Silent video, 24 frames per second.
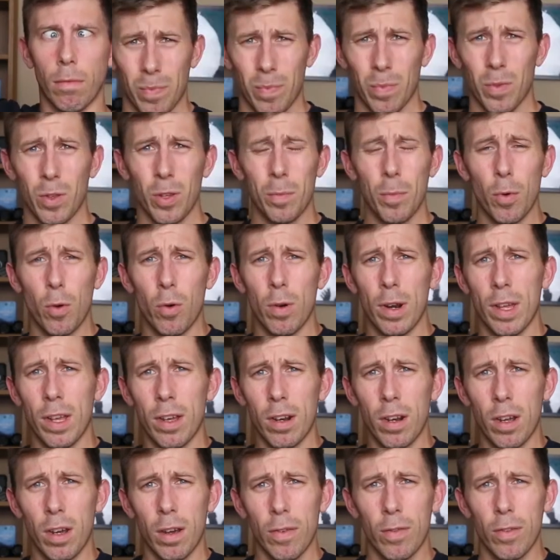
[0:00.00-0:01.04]
Good morning,
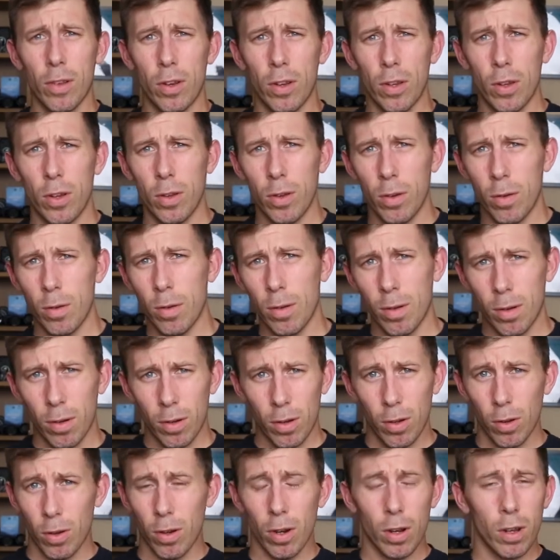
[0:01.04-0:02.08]
good afternoon.
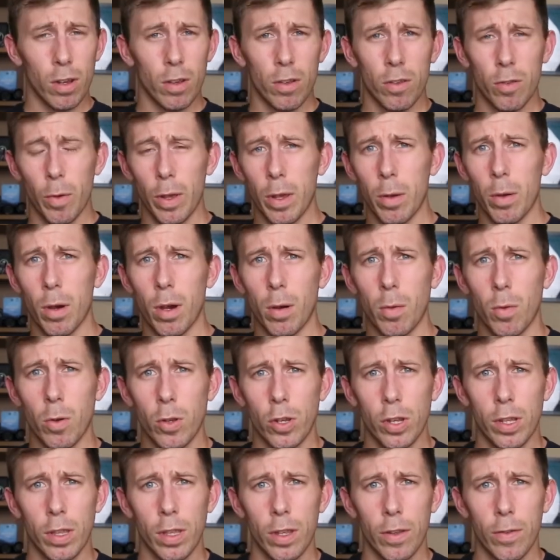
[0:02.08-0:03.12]
God knows where you are
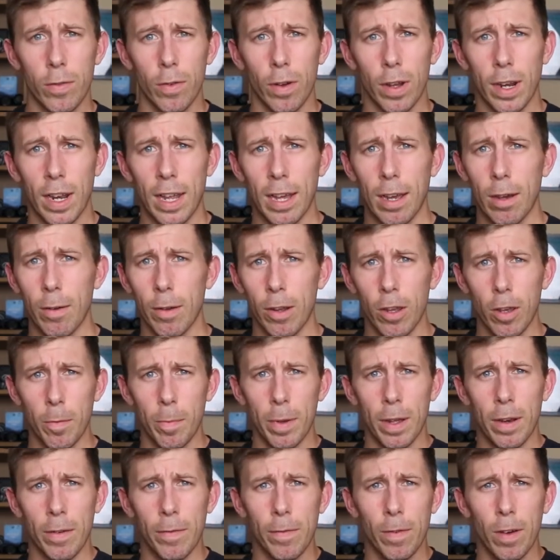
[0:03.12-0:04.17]
watching this right now. It could
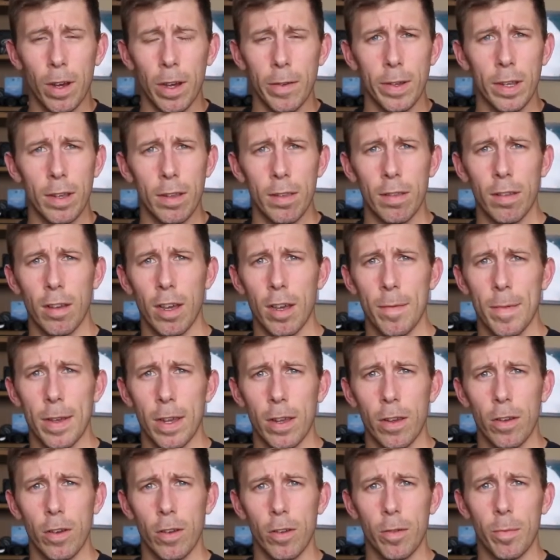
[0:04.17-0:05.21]
be in 5 years time, it
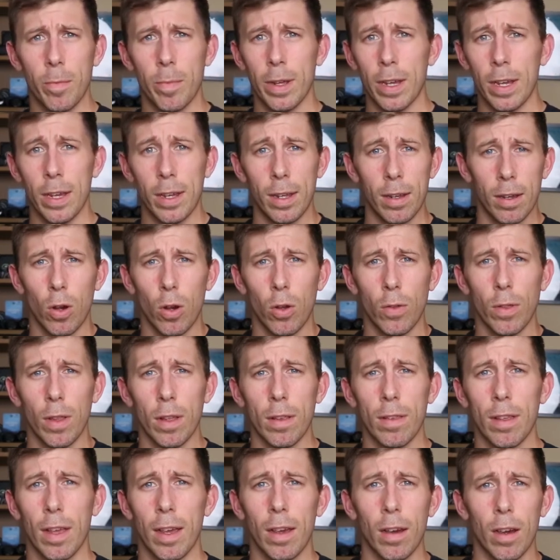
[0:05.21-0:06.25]
could be on the
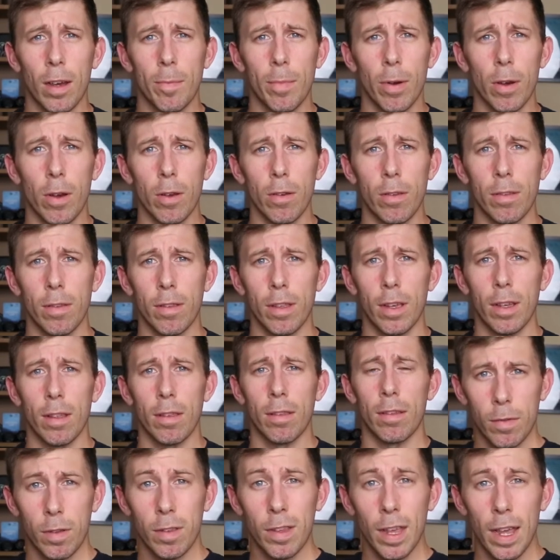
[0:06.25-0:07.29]
day I post it.
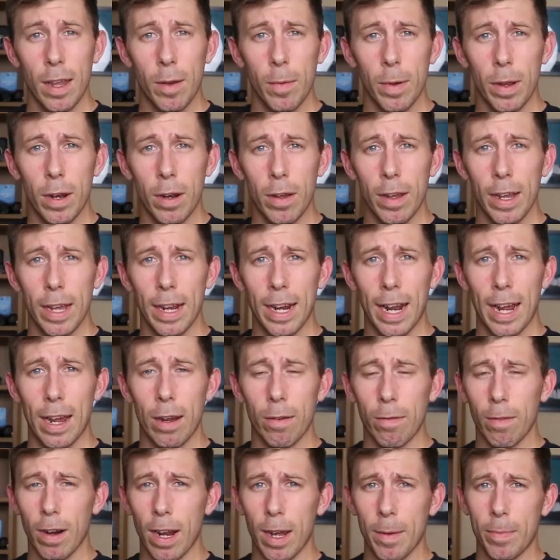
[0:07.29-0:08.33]
Today we're looking at
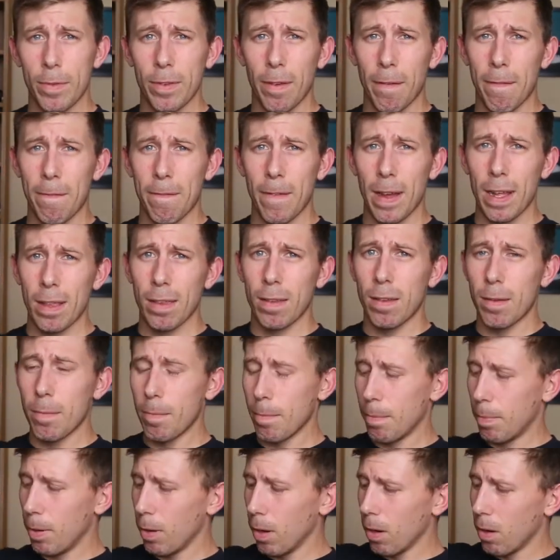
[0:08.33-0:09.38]
Rab's Phantom
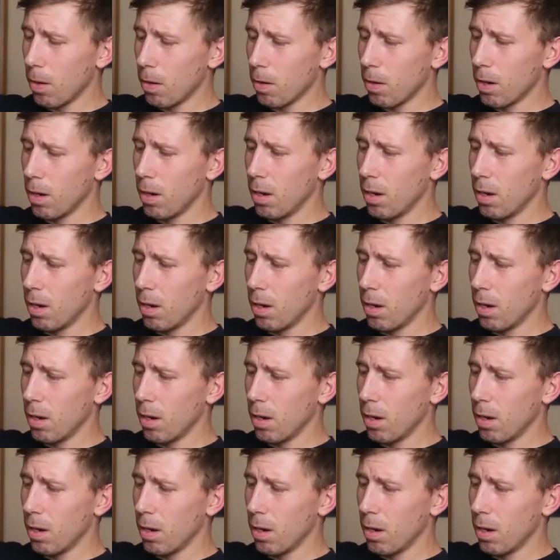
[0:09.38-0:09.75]
Pull-On.